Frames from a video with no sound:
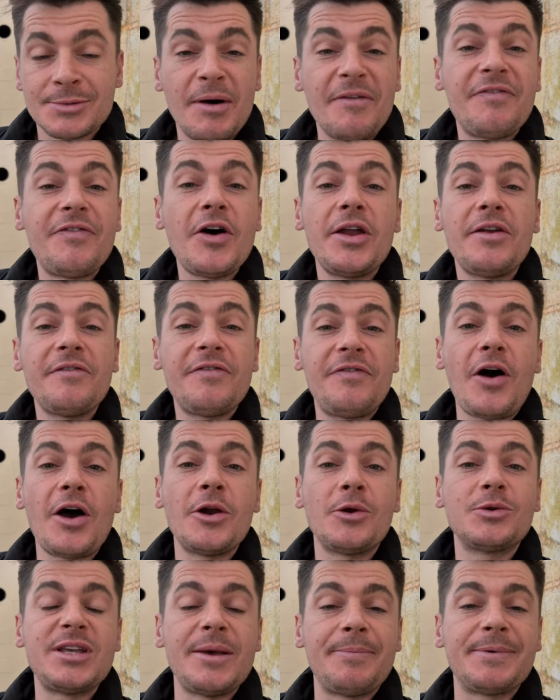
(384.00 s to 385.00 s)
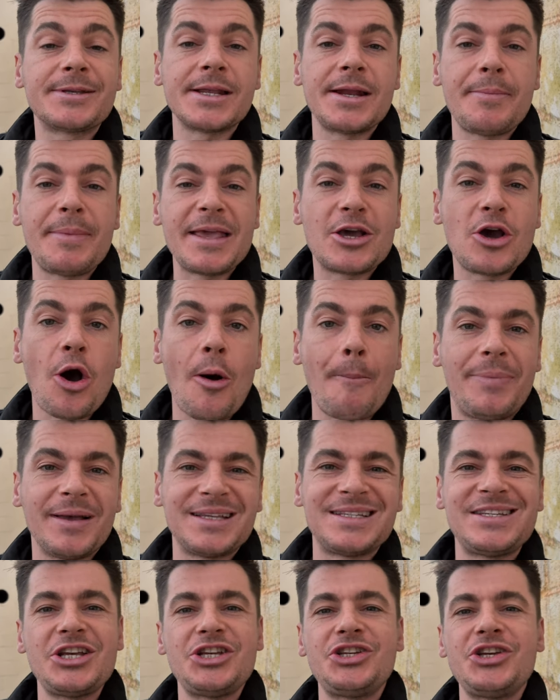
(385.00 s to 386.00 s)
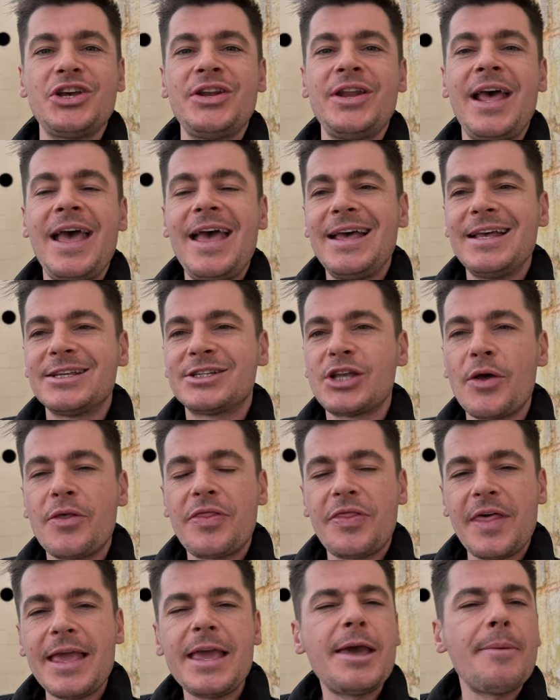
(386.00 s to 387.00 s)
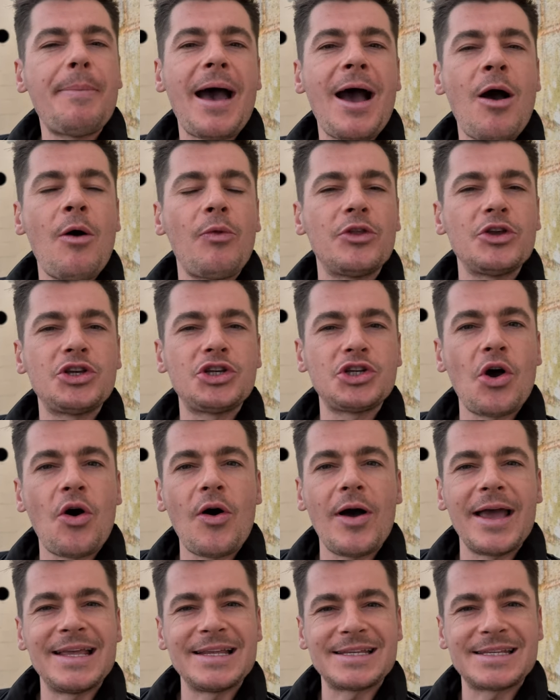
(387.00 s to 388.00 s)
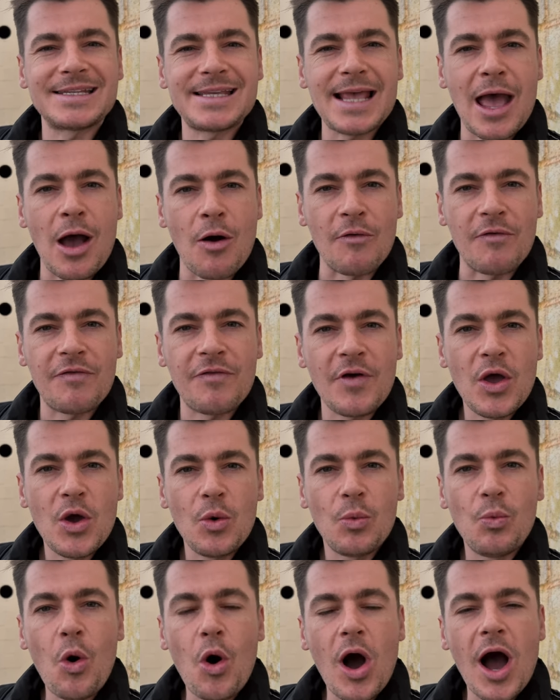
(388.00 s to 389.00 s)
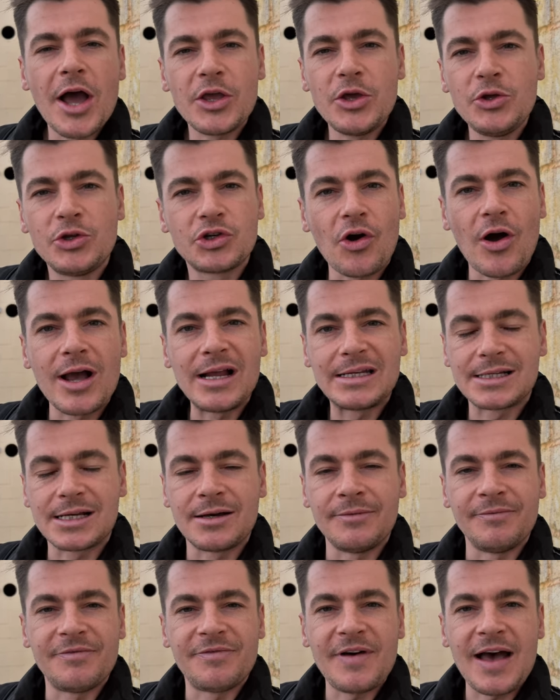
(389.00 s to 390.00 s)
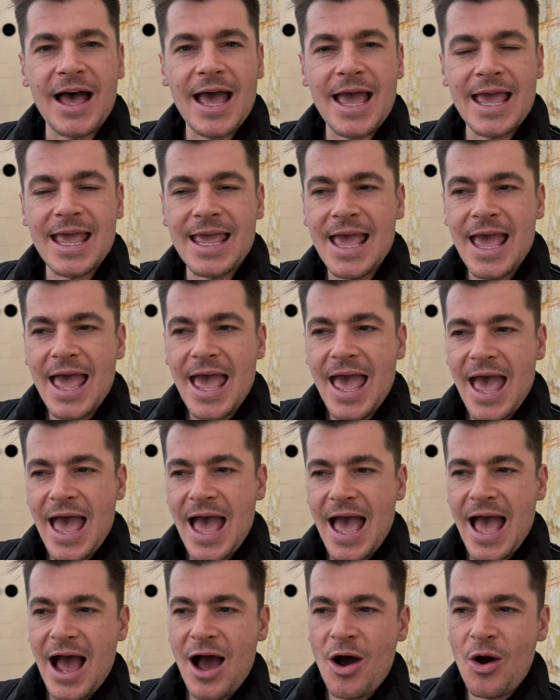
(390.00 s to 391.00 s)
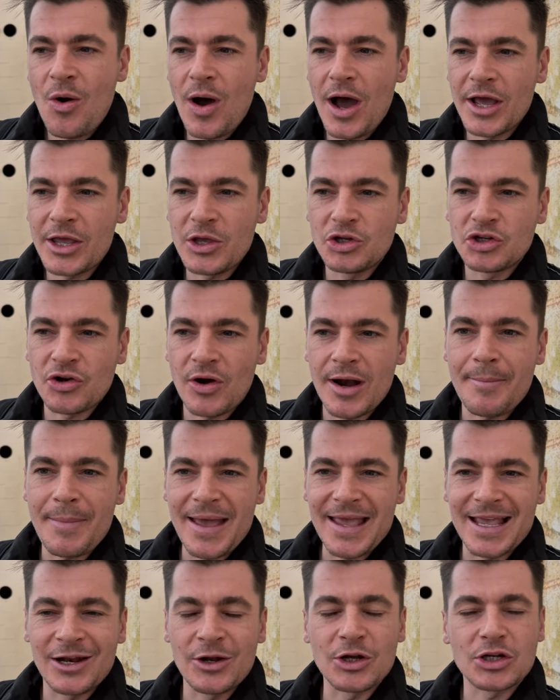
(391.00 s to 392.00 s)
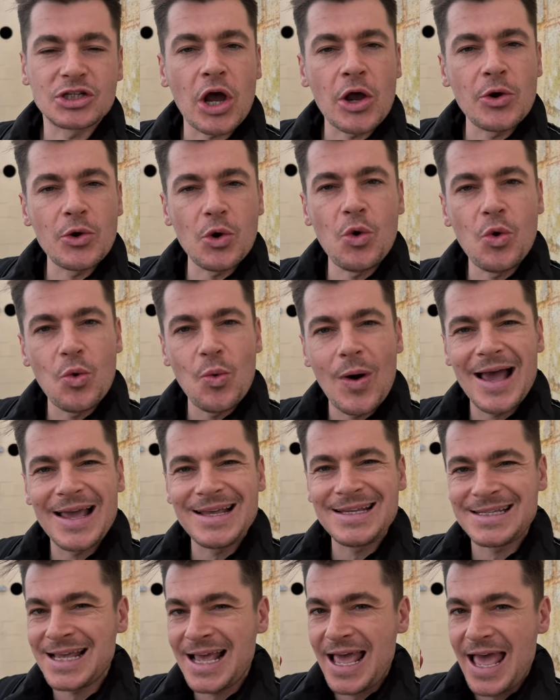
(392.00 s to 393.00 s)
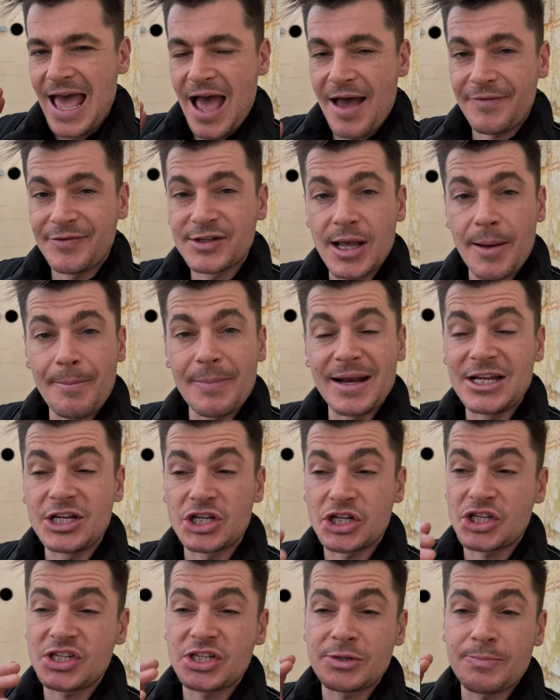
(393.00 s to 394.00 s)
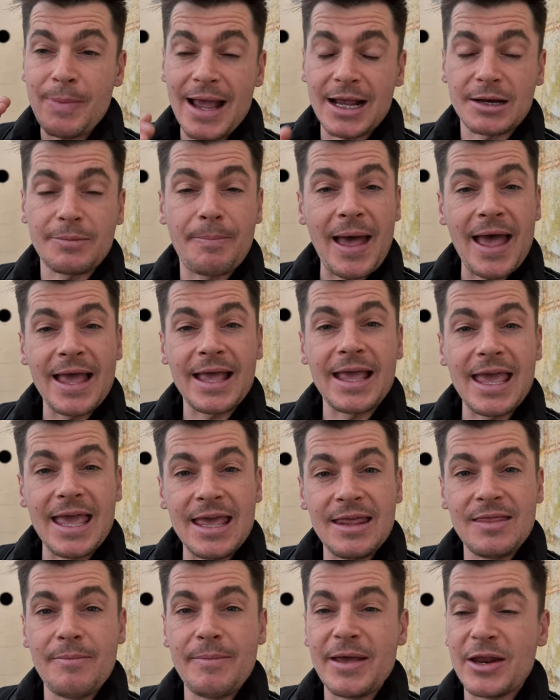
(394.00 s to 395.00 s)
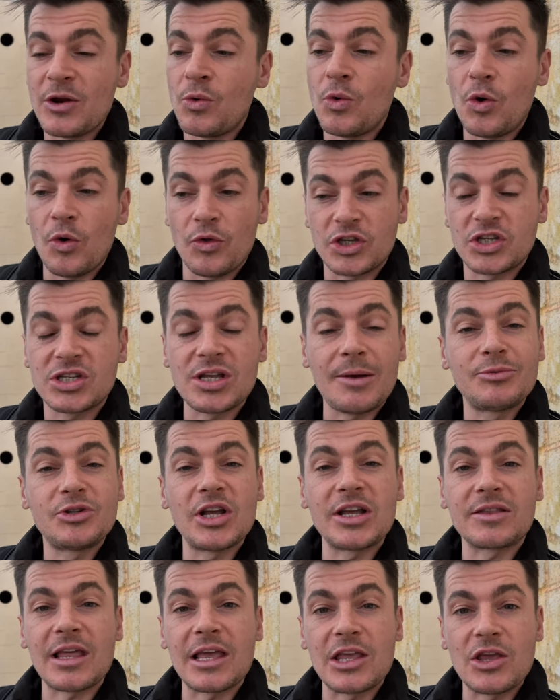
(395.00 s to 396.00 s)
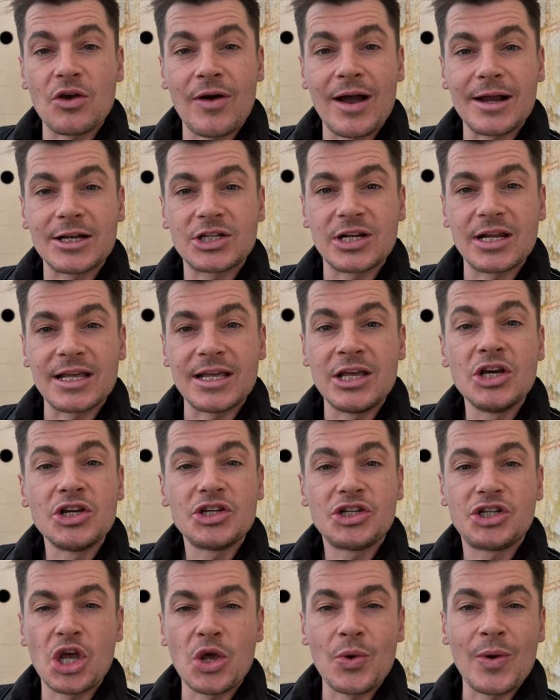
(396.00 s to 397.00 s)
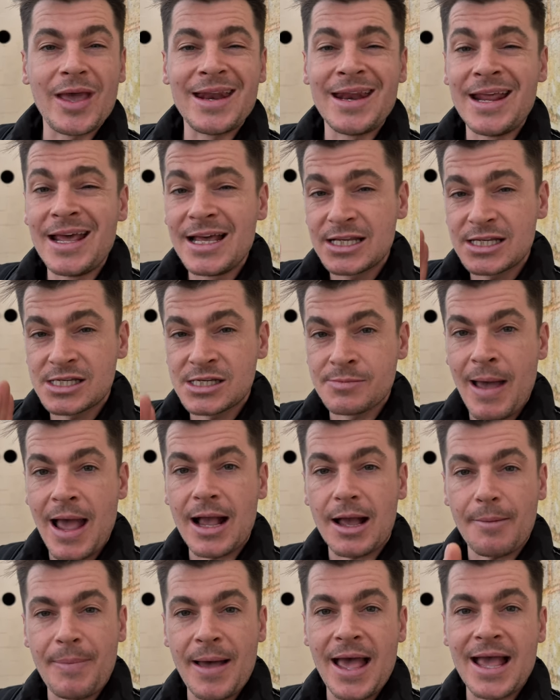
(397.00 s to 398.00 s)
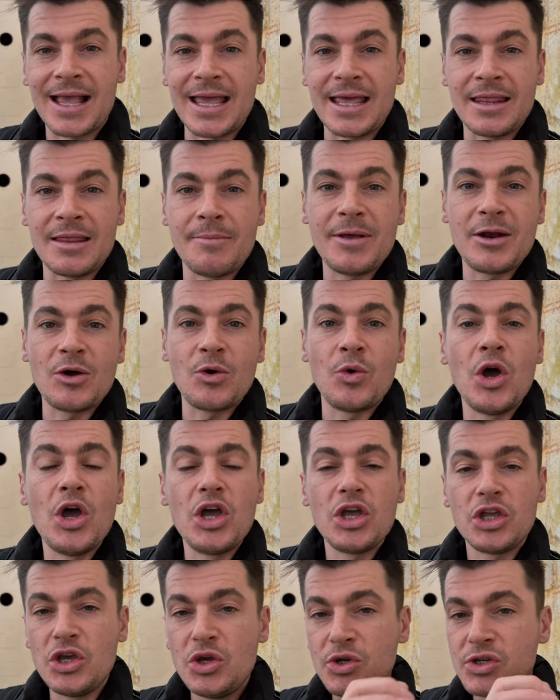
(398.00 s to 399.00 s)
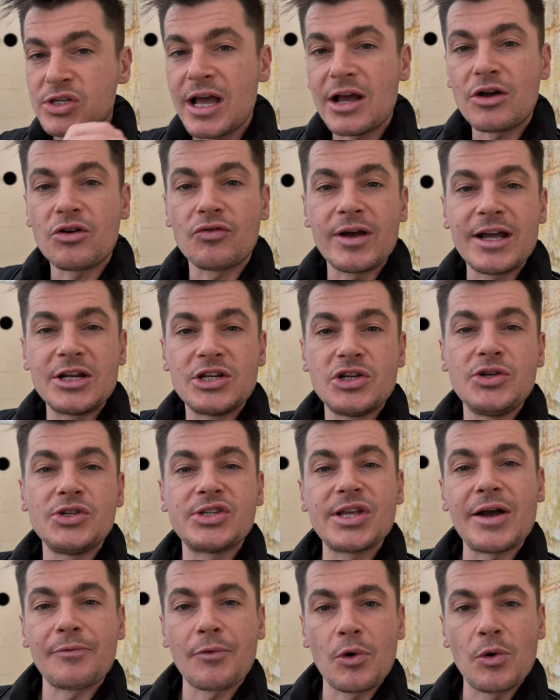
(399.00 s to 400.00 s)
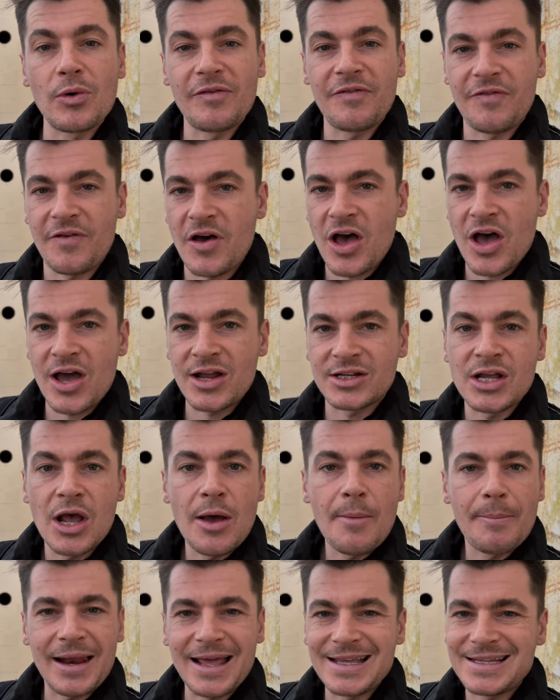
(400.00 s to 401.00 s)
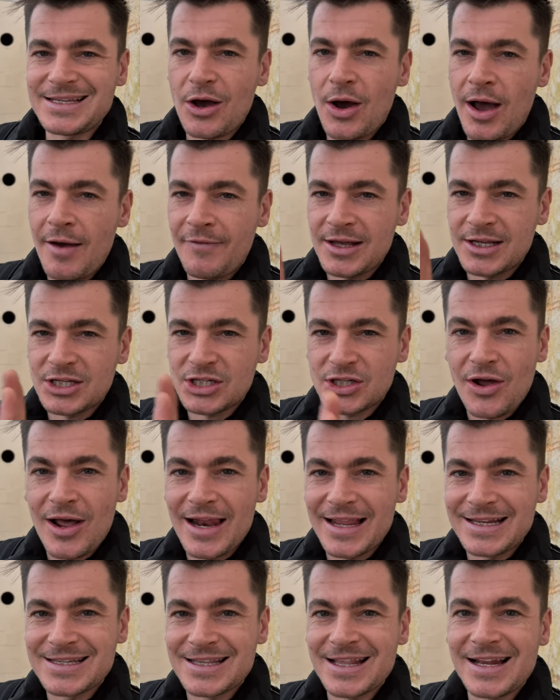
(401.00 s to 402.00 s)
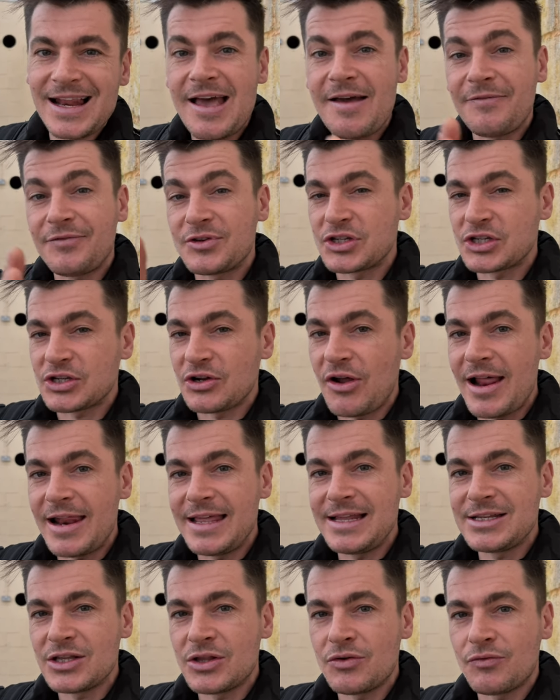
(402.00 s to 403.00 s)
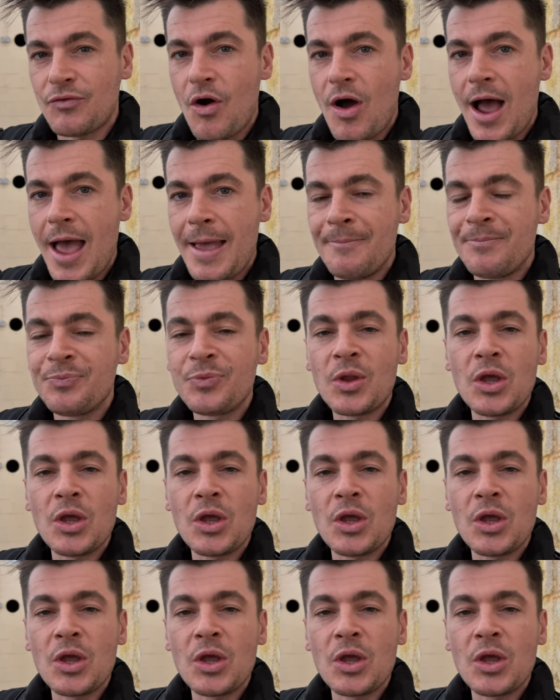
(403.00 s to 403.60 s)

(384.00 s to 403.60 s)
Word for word: my third and final tip is going to be composition. So think about the shot itself. What are you trying to convey? How are you trying to make it look? Don't always have somebody just smack bang in the middle or the subject that you're actually shooting smack bang in the middle. Use that grid, use that rule of thirds, place it either slightly to the left, slightly to the right.